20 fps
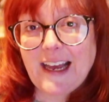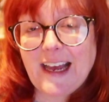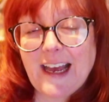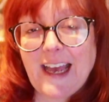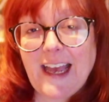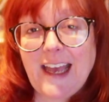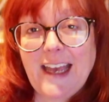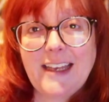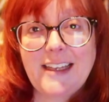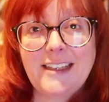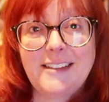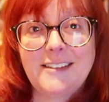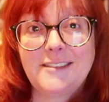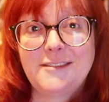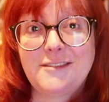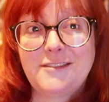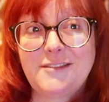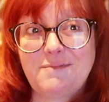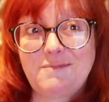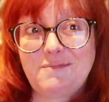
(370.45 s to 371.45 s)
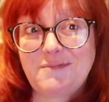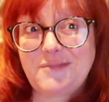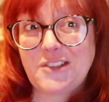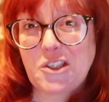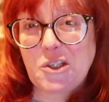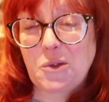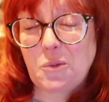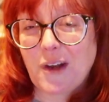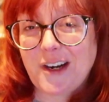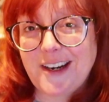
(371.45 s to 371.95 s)
And
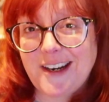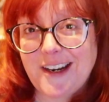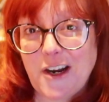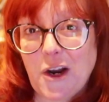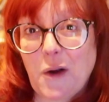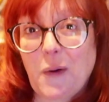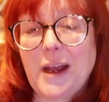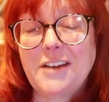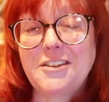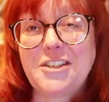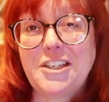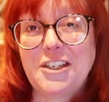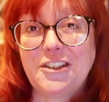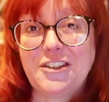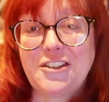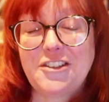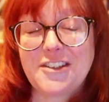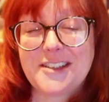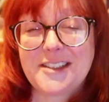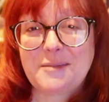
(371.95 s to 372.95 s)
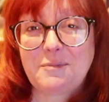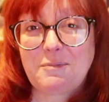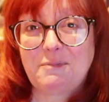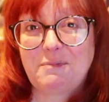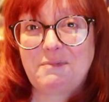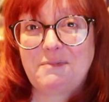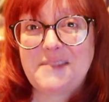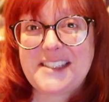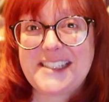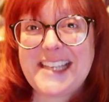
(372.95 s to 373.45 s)
she wanted to know how she could just
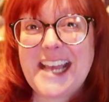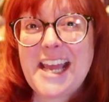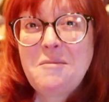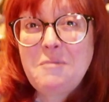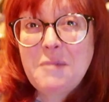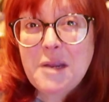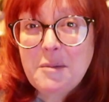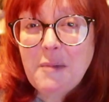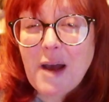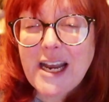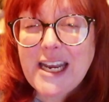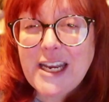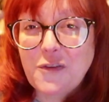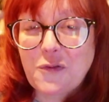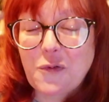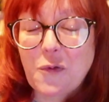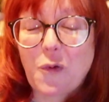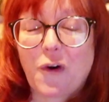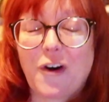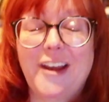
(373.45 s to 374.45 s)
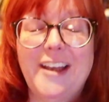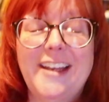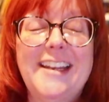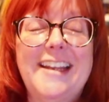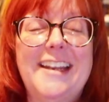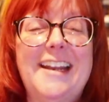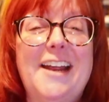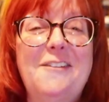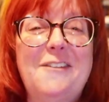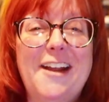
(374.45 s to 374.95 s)
send me money for it.
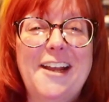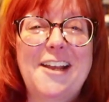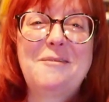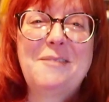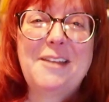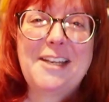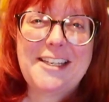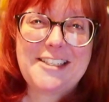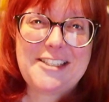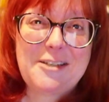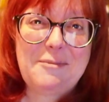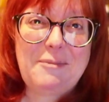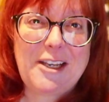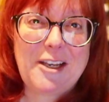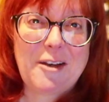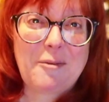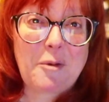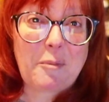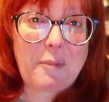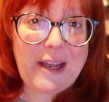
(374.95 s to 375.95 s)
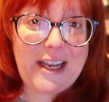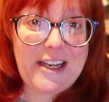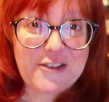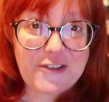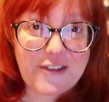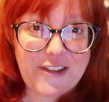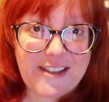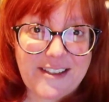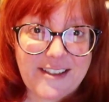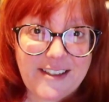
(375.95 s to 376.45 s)
And I recommended she become a
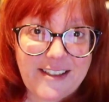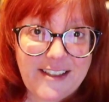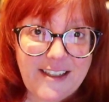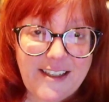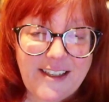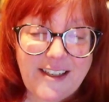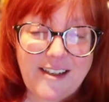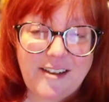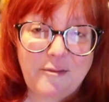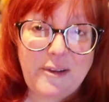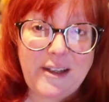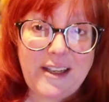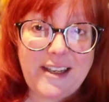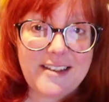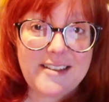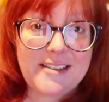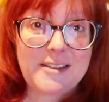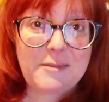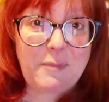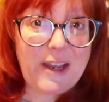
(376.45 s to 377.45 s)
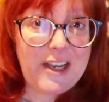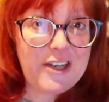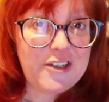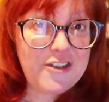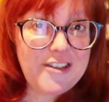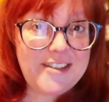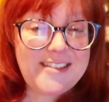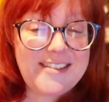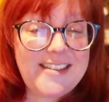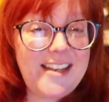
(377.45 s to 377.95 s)
patron because
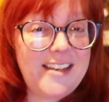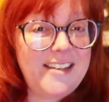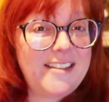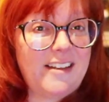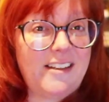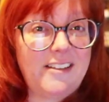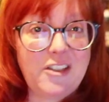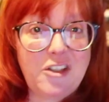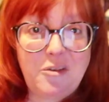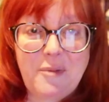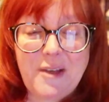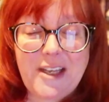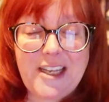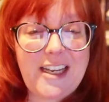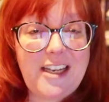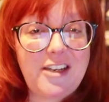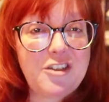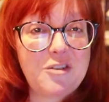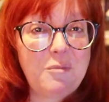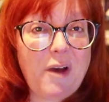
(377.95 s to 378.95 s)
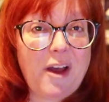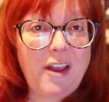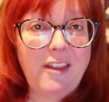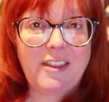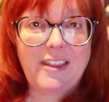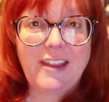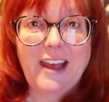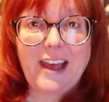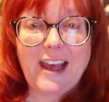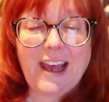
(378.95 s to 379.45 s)
patrons send a little bit each
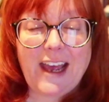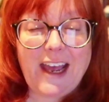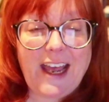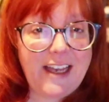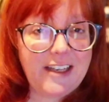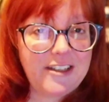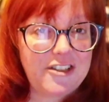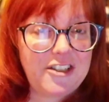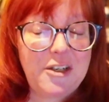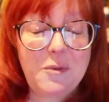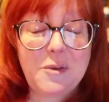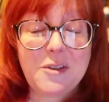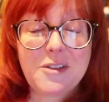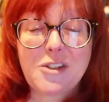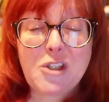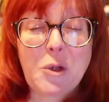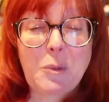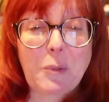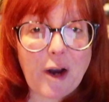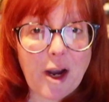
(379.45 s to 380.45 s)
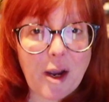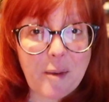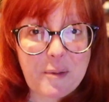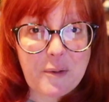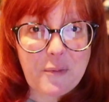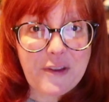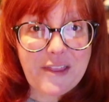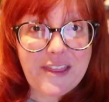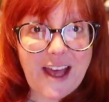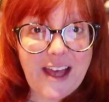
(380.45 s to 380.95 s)
month. And she was super happy
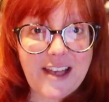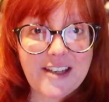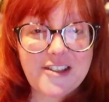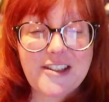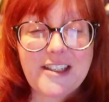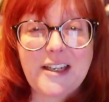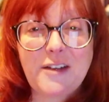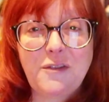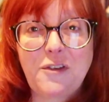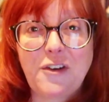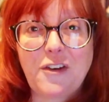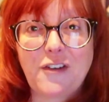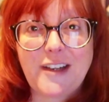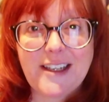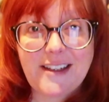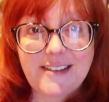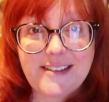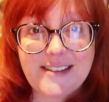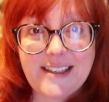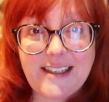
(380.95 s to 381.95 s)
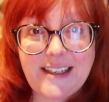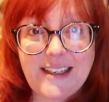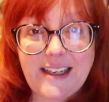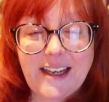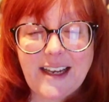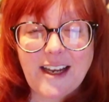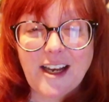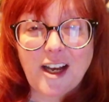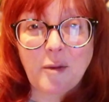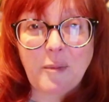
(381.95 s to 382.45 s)
with that. She didn't feel guilty
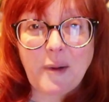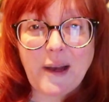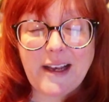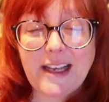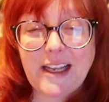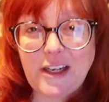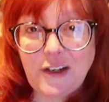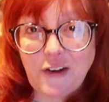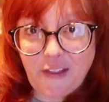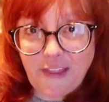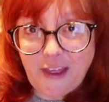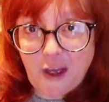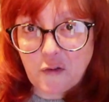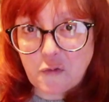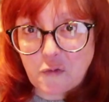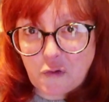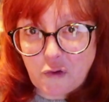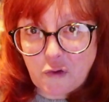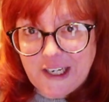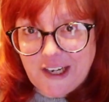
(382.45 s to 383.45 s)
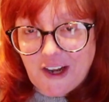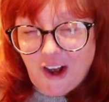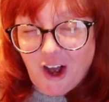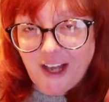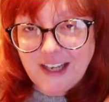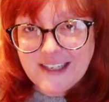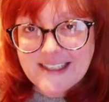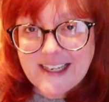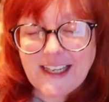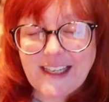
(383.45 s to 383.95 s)
about getting all that free
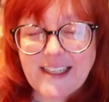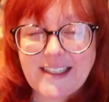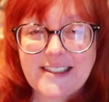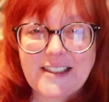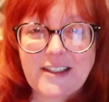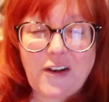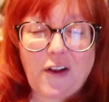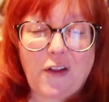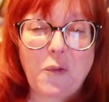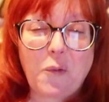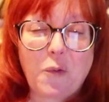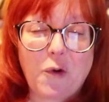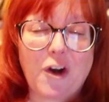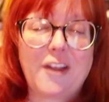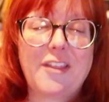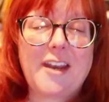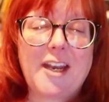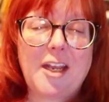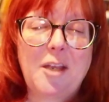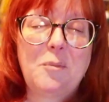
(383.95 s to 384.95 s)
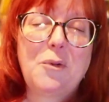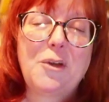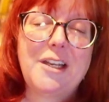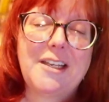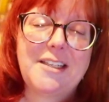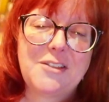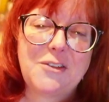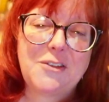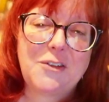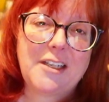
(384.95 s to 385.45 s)
content and all the work that I'd put
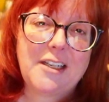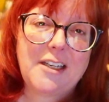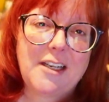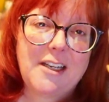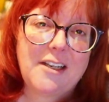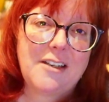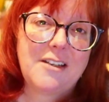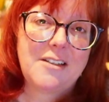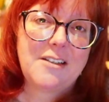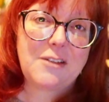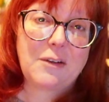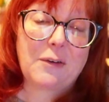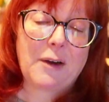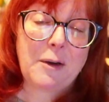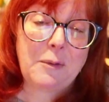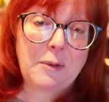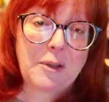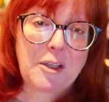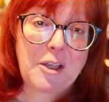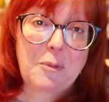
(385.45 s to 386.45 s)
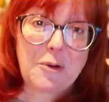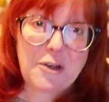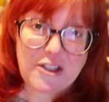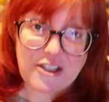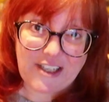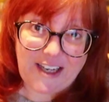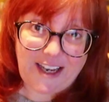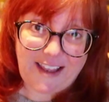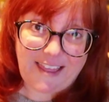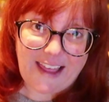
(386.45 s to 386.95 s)
into it. So I really
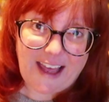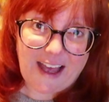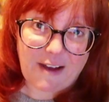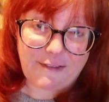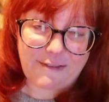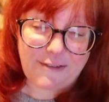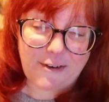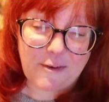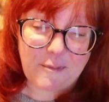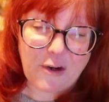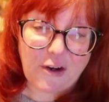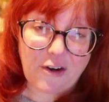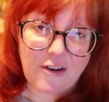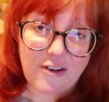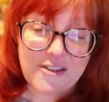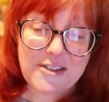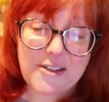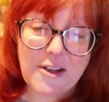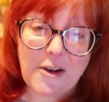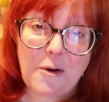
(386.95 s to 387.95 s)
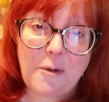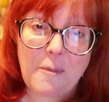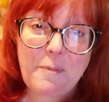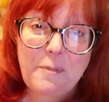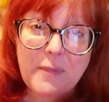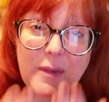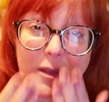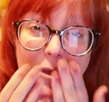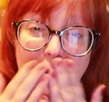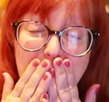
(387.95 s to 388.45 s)
appreciate that from her. So,
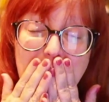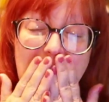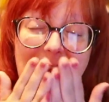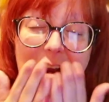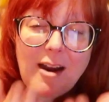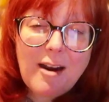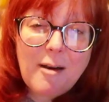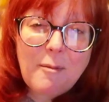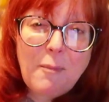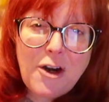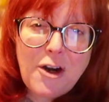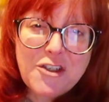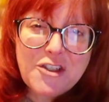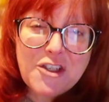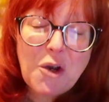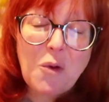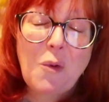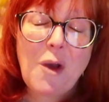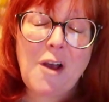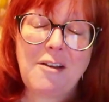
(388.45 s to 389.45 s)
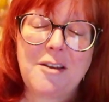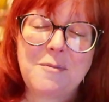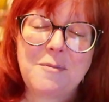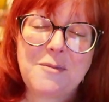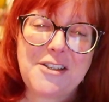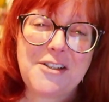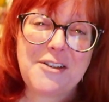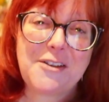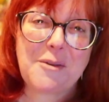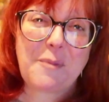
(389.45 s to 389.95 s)
Marsha, welcome
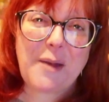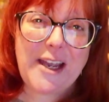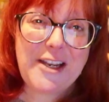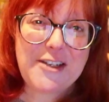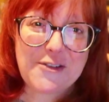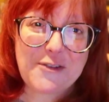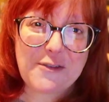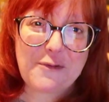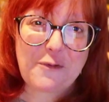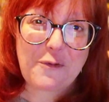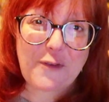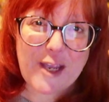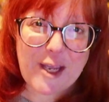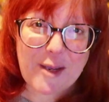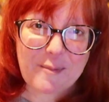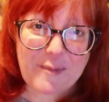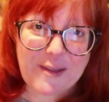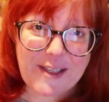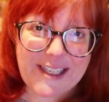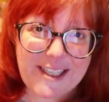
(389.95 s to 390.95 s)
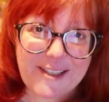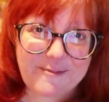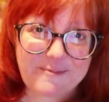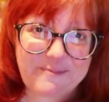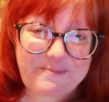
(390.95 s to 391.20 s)
to the patron family.